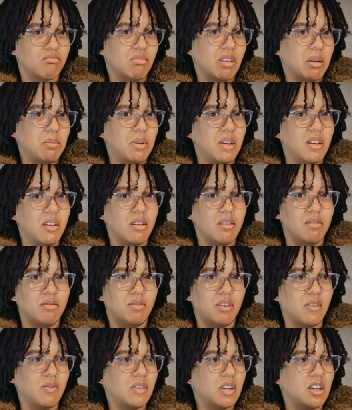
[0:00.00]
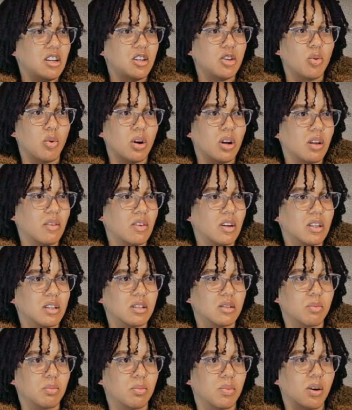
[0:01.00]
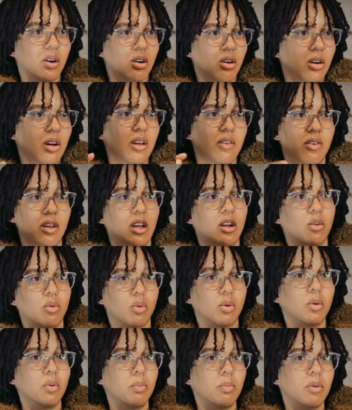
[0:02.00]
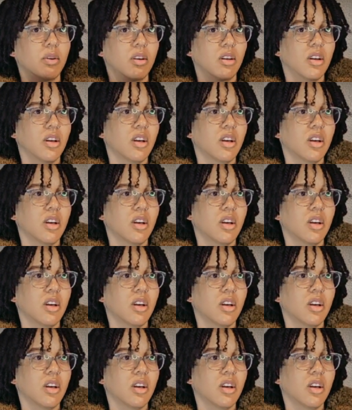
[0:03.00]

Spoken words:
maybe 15, 20 of us per event group,